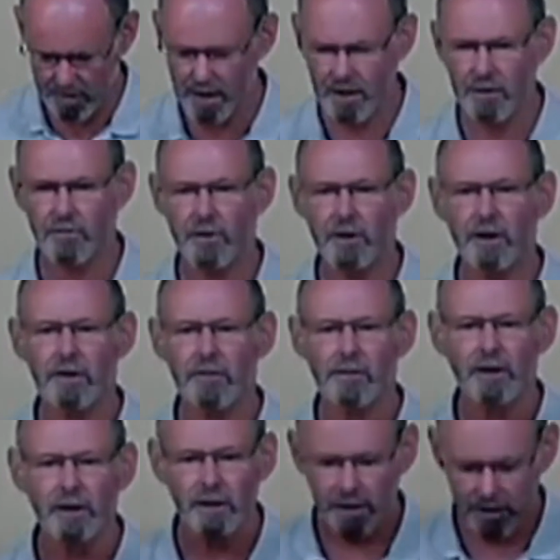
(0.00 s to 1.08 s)
have
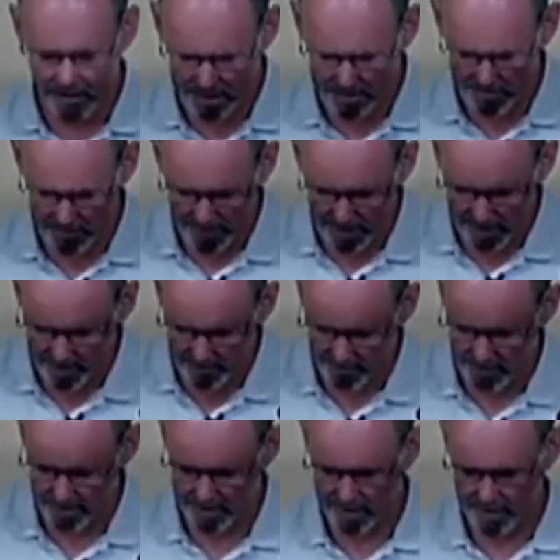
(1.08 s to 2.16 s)
the kingdom of
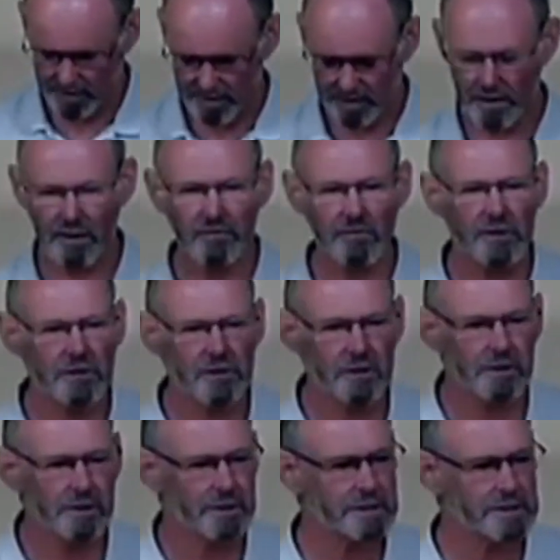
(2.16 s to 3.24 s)
heaven and can
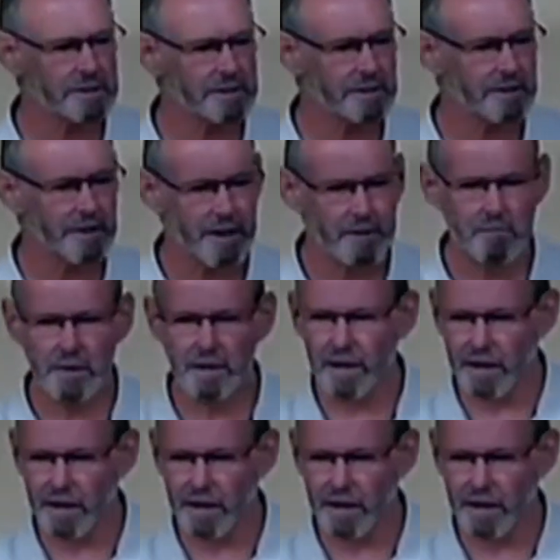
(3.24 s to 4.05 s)
rejoice and be